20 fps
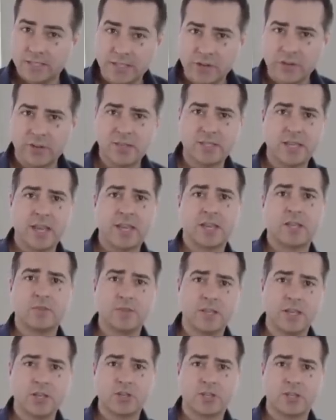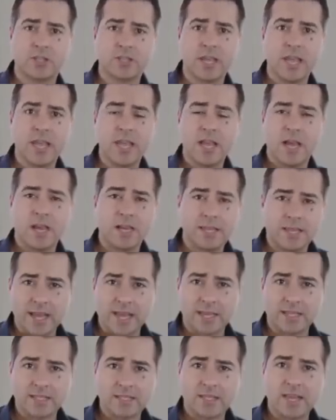This is for his video on
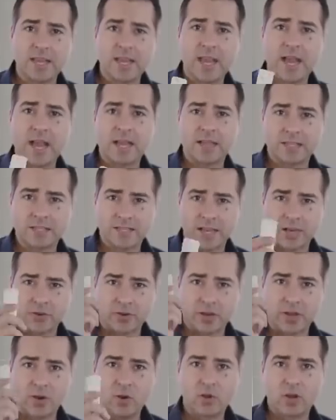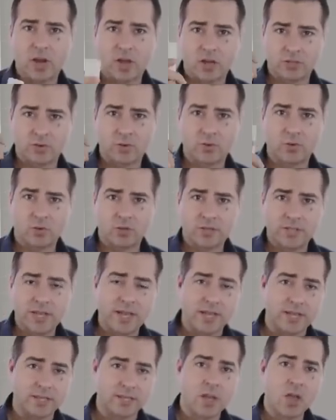AOC apparently being an
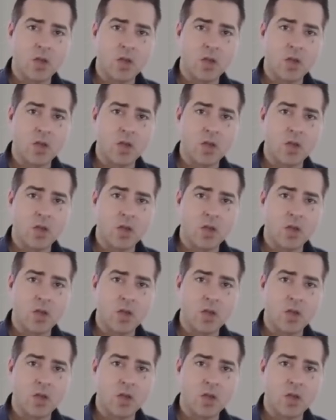actress